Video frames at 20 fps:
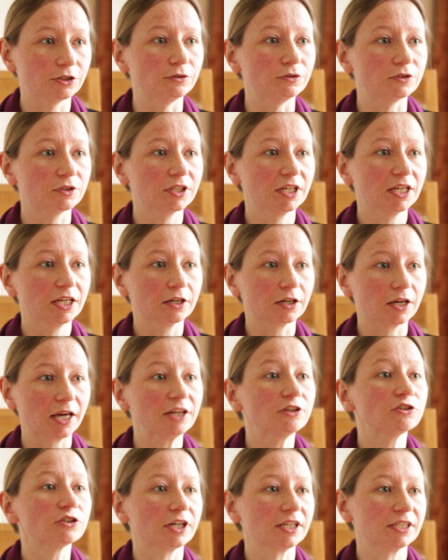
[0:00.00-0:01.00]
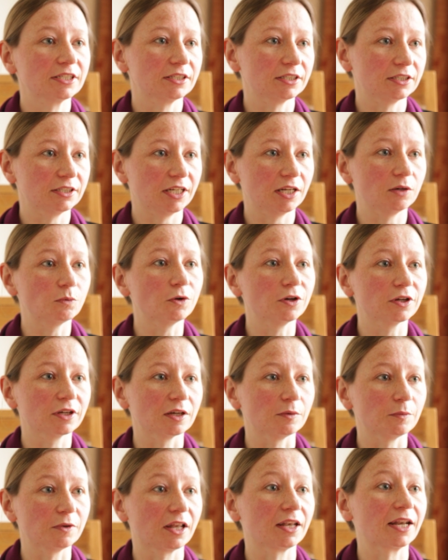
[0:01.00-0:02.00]
who's interested in
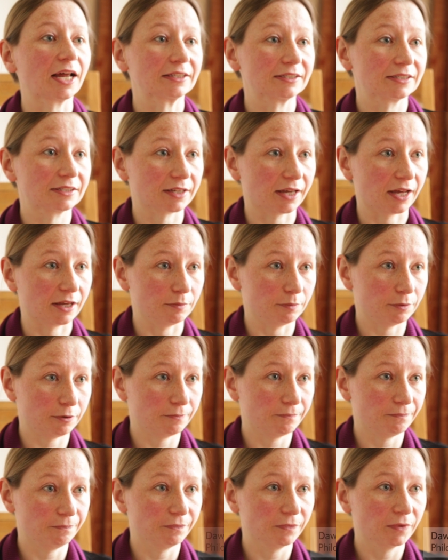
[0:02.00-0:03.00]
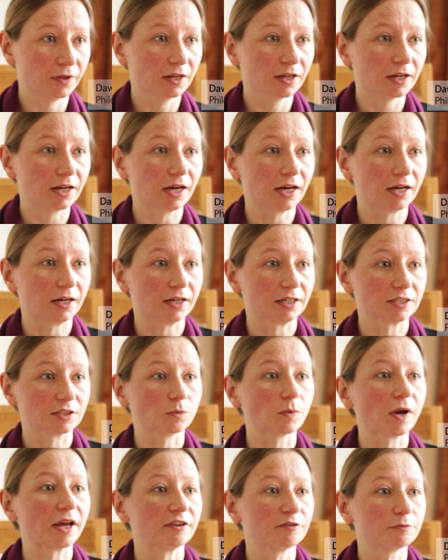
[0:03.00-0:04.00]
working with a landscape, Uh, as a
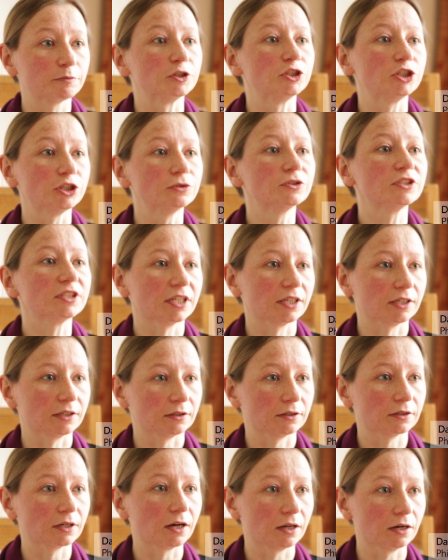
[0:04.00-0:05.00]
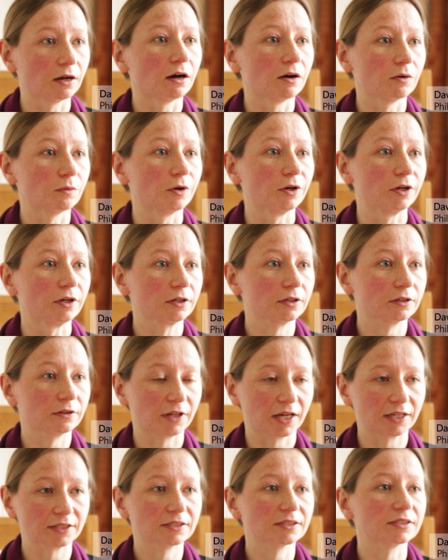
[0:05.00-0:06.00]
way of producing an artwork
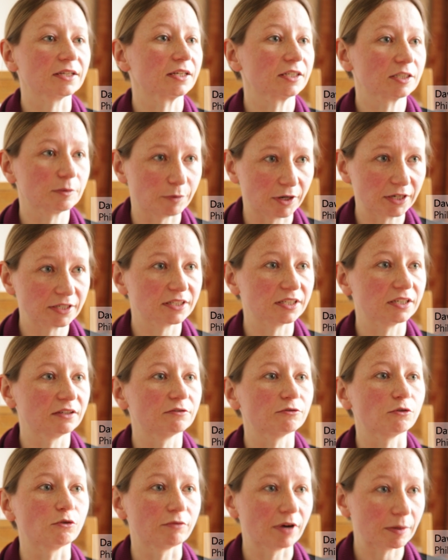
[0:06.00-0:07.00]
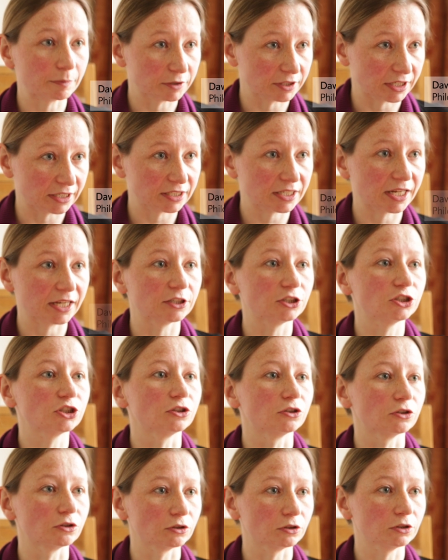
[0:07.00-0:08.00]
that's expressive or
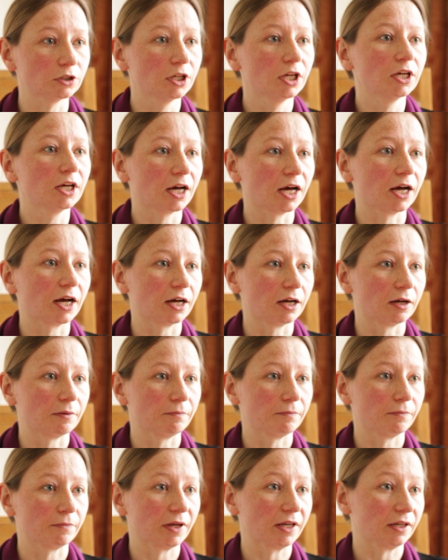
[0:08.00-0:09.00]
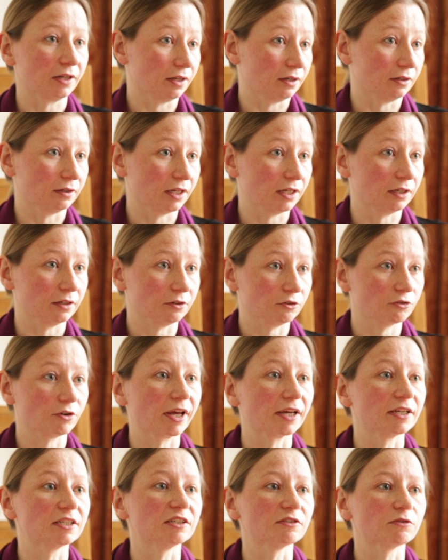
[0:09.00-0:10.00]
representational um, in, in, in
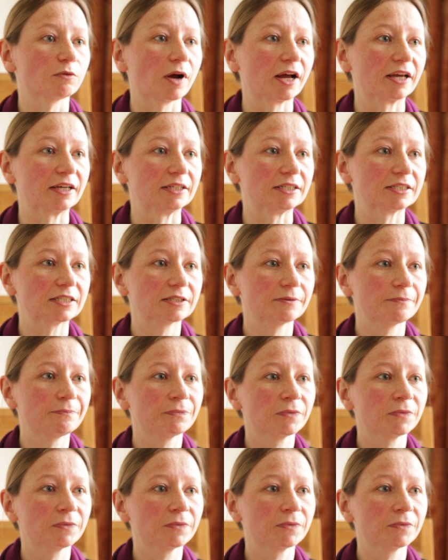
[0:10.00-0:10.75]
creative ways,